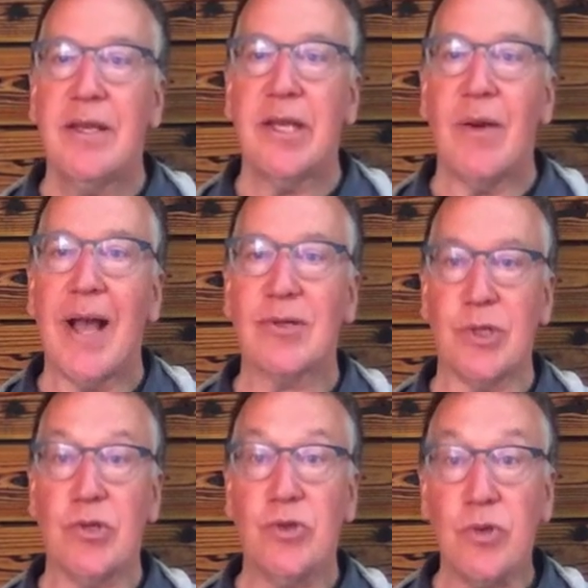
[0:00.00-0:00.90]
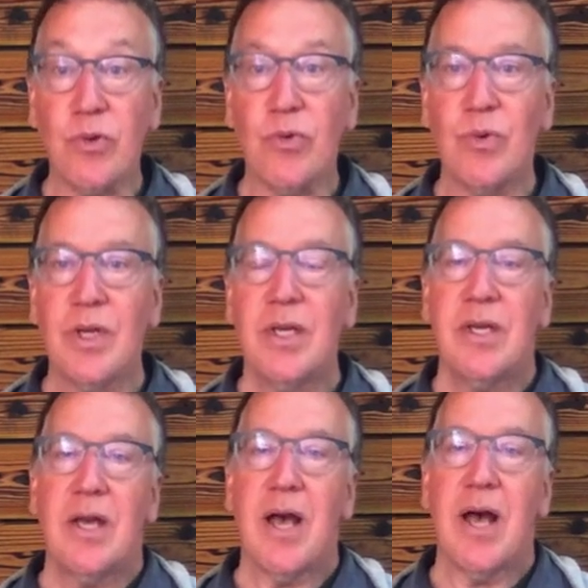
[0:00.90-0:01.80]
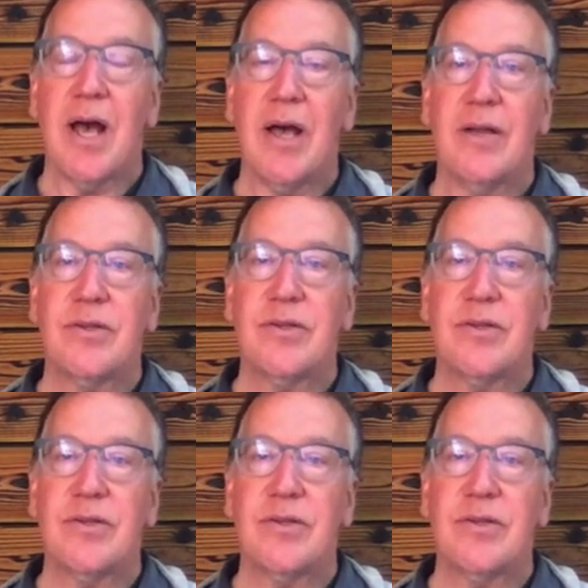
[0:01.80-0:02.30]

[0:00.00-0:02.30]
you know, actually do uh,